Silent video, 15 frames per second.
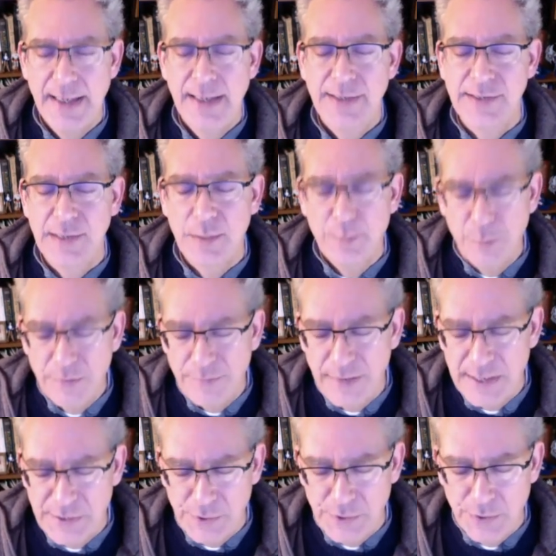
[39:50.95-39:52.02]
some
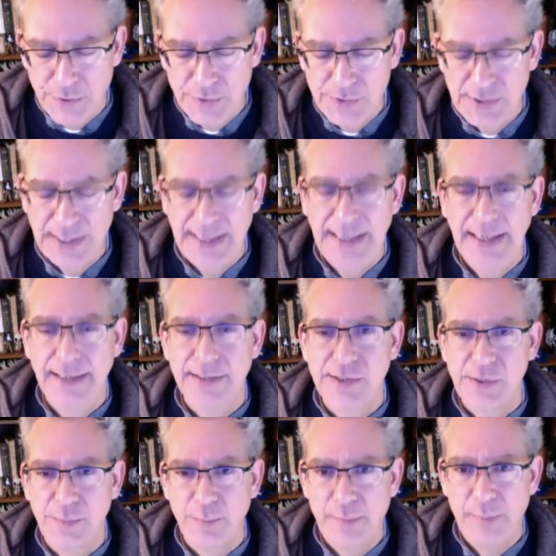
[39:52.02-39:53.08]
professors and
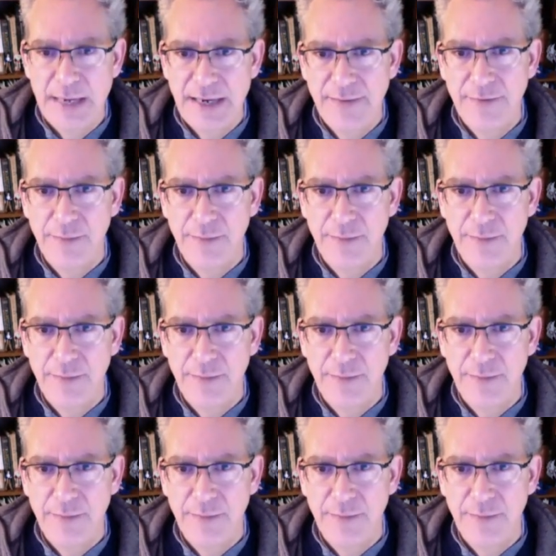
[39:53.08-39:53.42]
some men